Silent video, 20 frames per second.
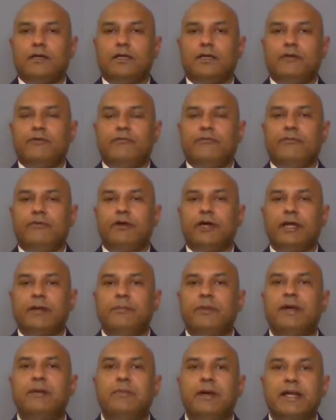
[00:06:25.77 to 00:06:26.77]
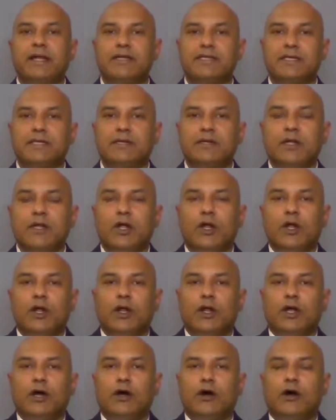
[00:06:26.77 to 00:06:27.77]
if you are a bid manager,
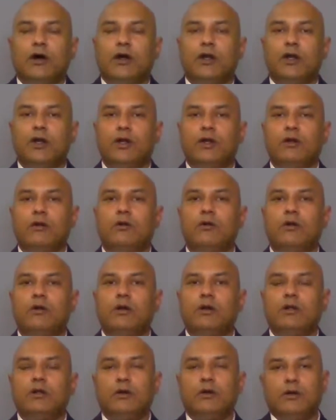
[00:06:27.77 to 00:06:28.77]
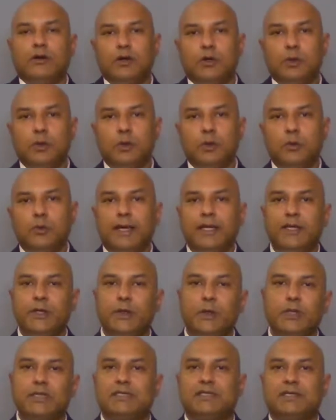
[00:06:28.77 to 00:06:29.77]
don't do by
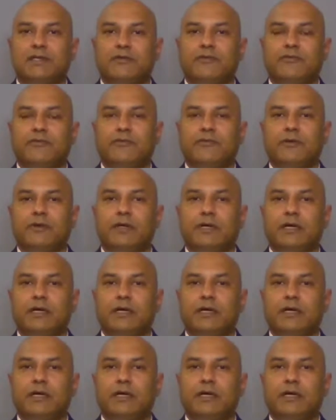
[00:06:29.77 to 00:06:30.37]
yourself.